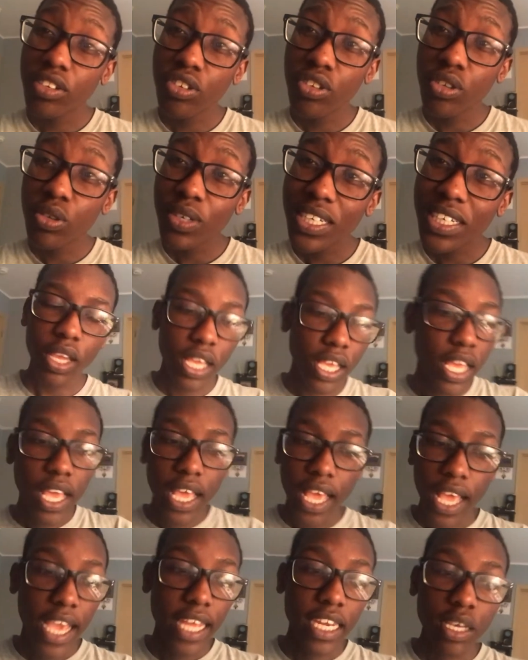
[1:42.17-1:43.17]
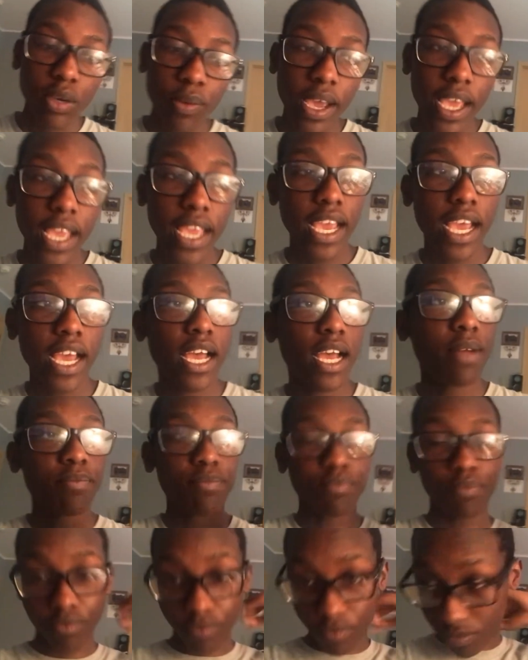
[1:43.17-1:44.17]
to do it. Anyway,
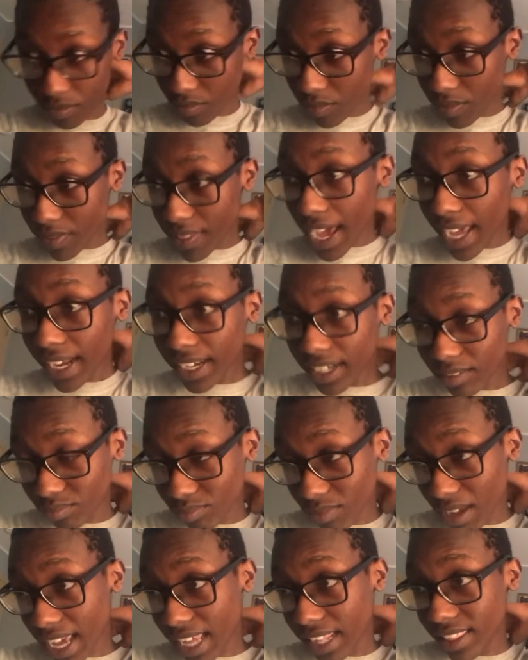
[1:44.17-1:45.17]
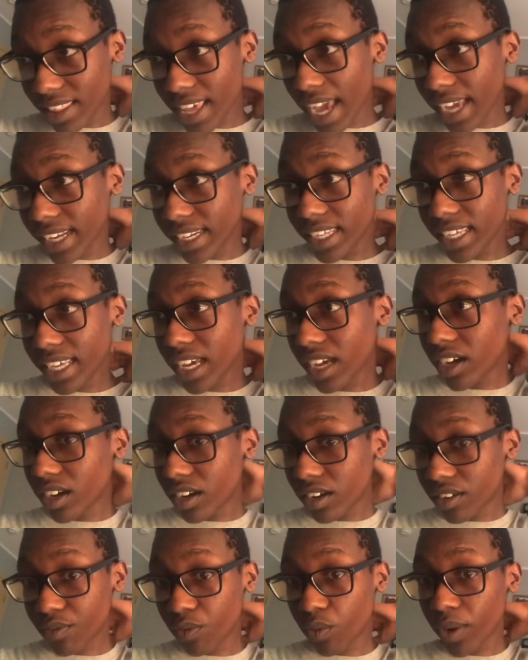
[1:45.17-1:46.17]
that and the idea
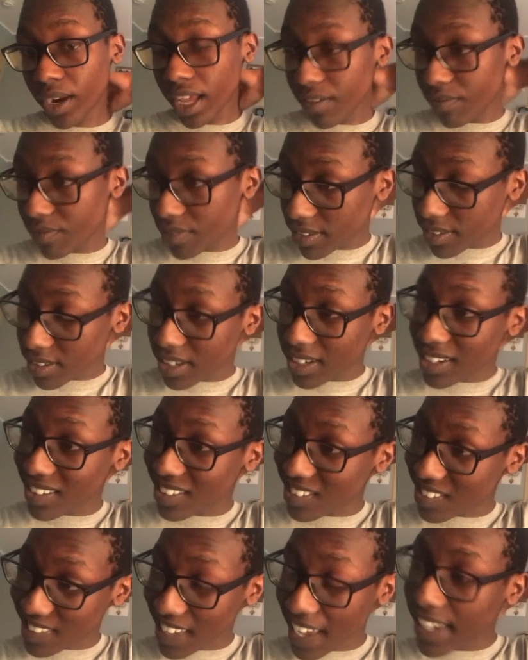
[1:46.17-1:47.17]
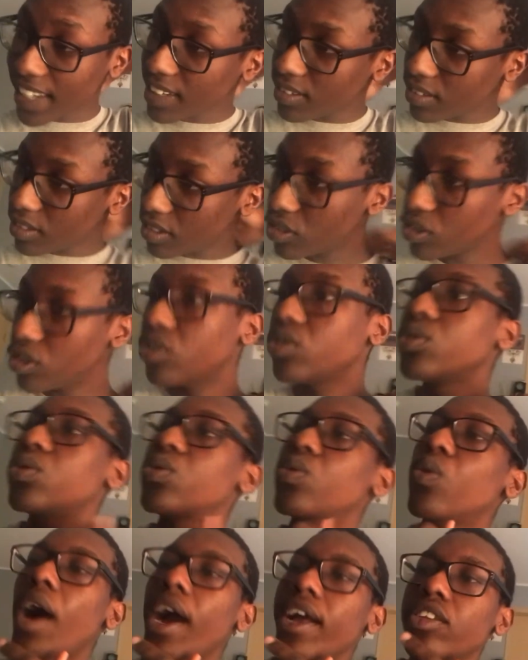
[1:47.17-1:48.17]
of when I visited a site to
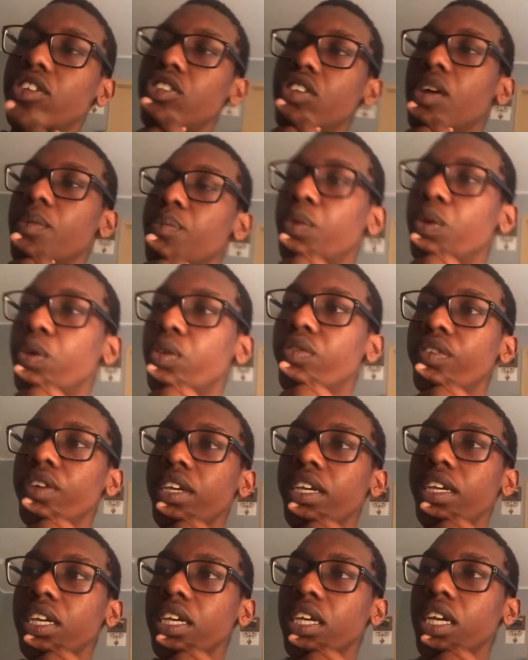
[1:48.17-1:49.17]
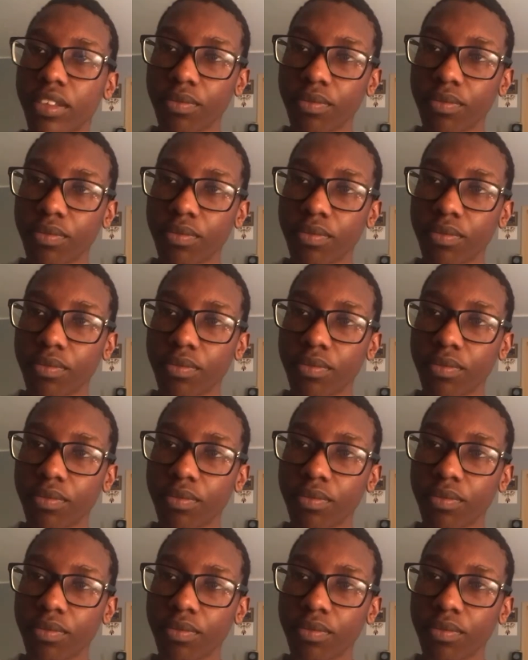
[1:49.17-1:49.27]
watch a movie,